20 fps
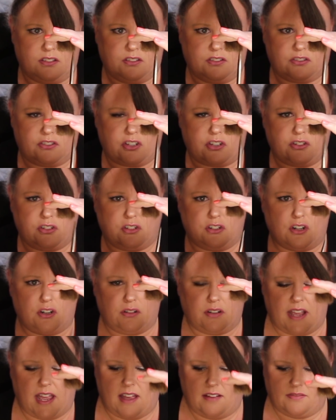so you
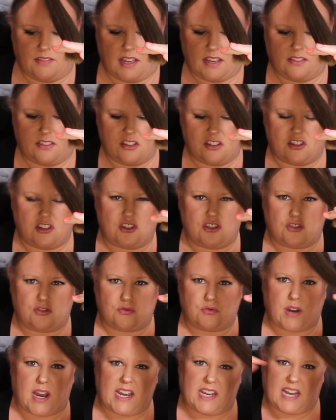don't have like this
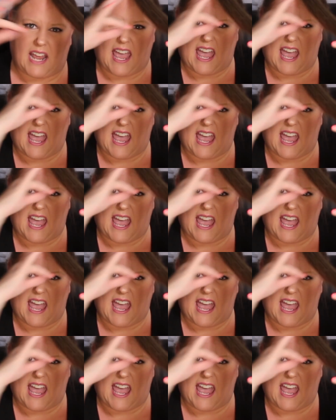straight